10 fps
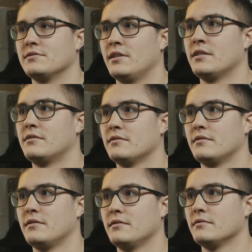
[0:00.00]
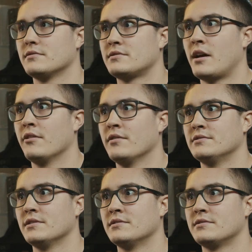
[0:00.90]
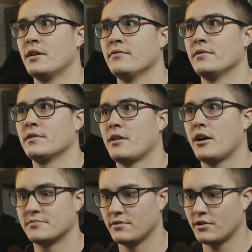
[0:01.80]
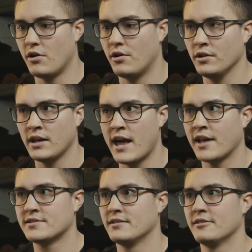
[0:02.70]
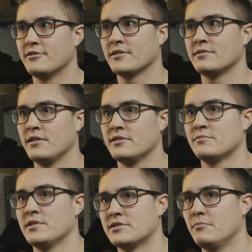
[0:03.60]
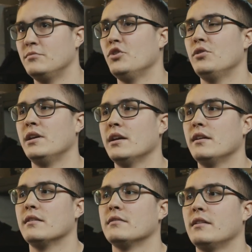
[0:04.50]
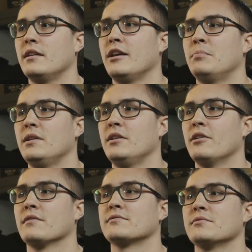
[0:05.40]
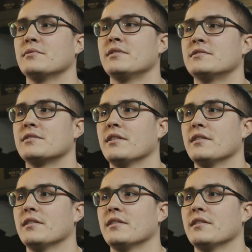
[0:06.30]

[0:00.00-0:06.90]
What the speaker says: like, sirens and stuff, and cops are, like, hauling ass in the direction like this when some dude hit an APD officer with his